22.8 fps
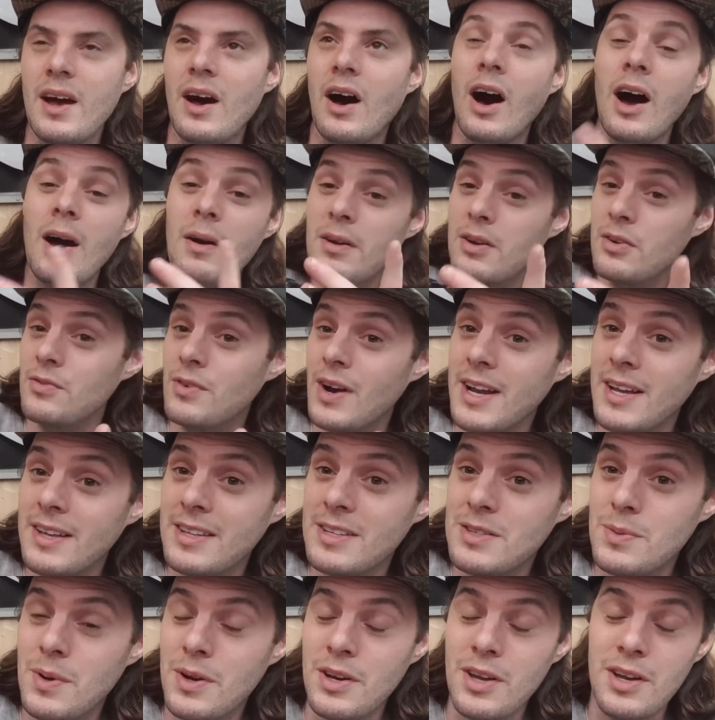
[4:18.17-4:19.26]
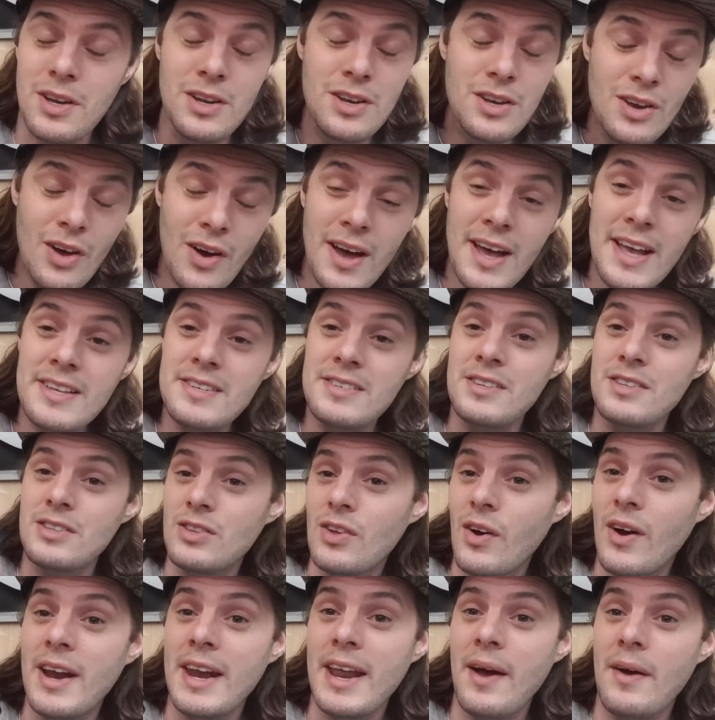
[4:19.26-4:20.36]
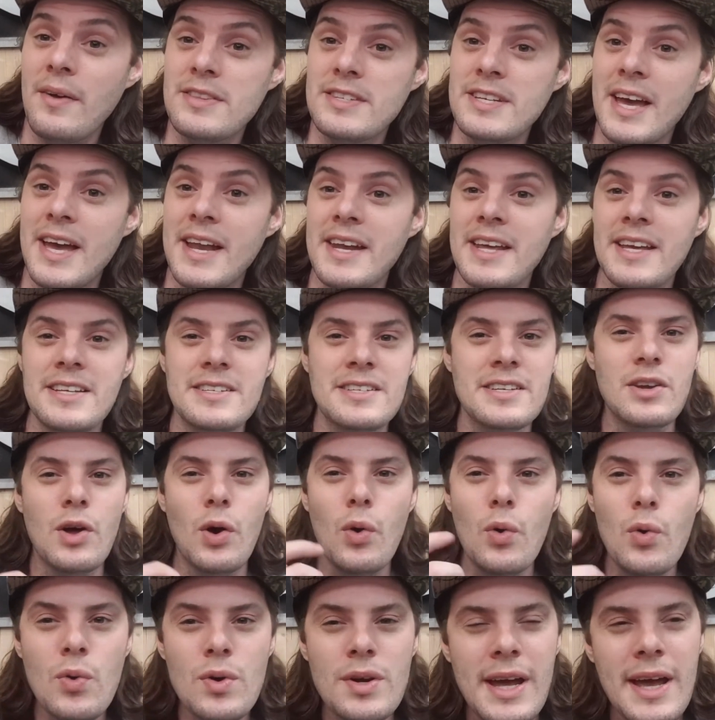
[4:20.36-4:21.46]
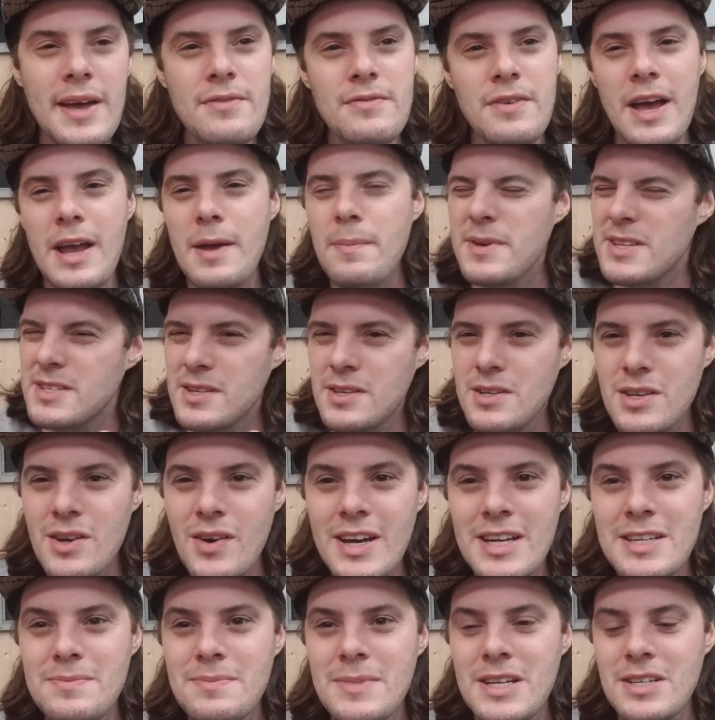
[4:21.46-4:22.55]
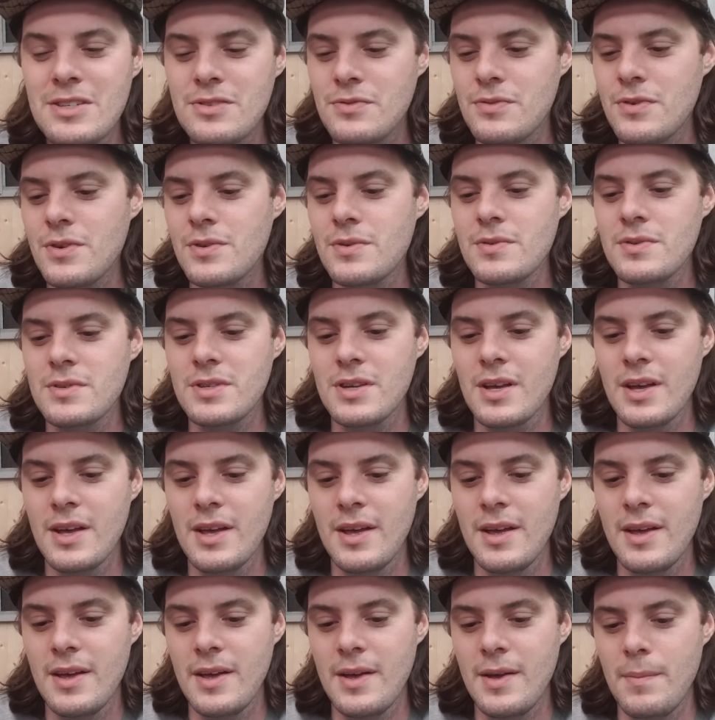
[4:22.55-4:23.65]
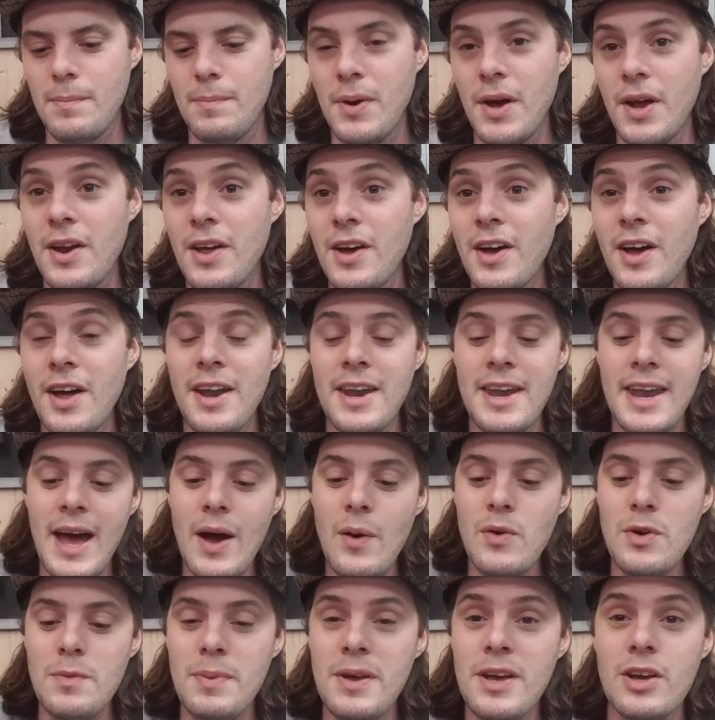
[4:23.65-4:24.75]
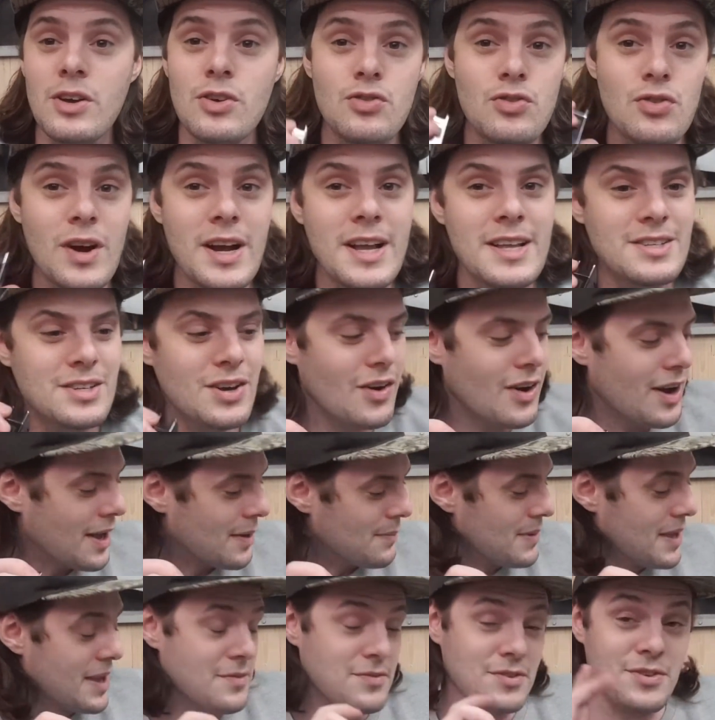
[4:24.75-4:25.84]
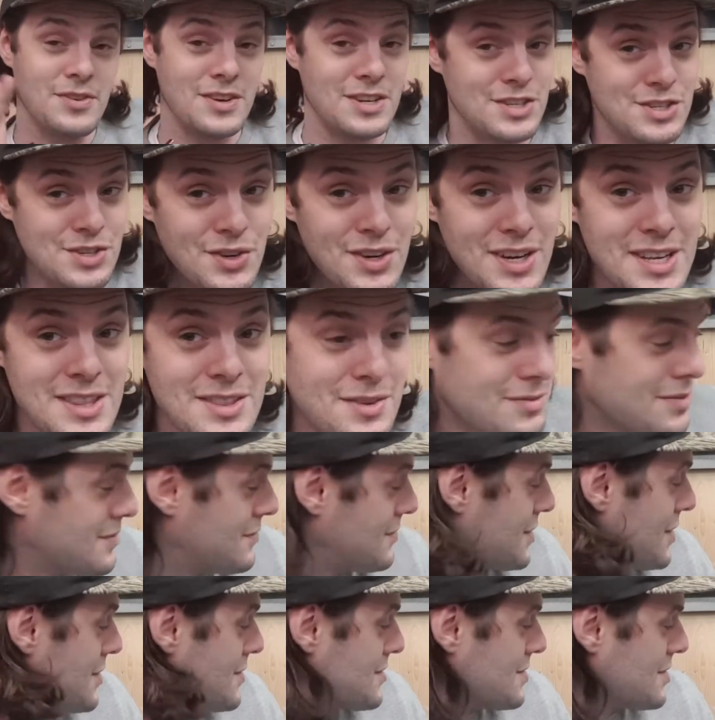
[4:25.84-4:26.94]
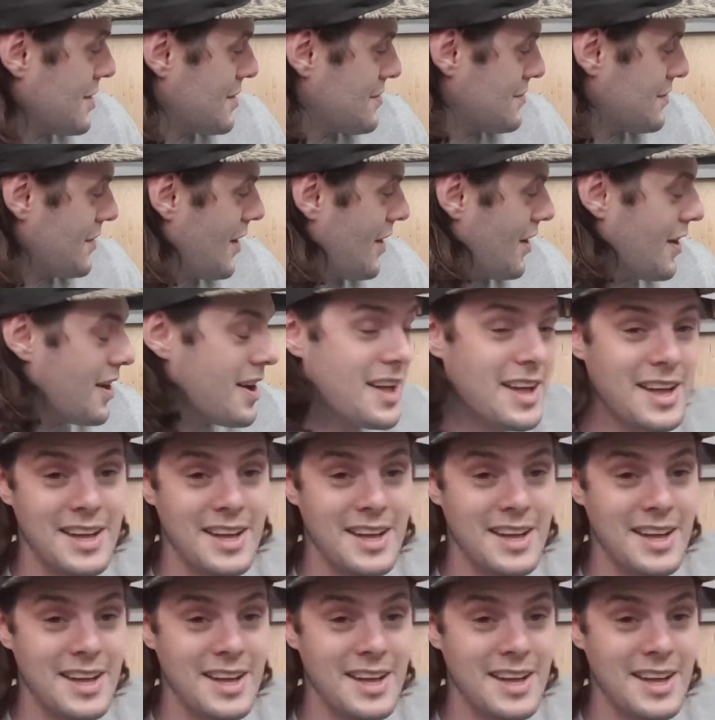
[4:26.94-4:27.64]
I'm going to rank this one a nice 9 out of 10. It's an all-day vape, it's a nice mixed fruits. But now would be a great time, if you're enjoying the review so far,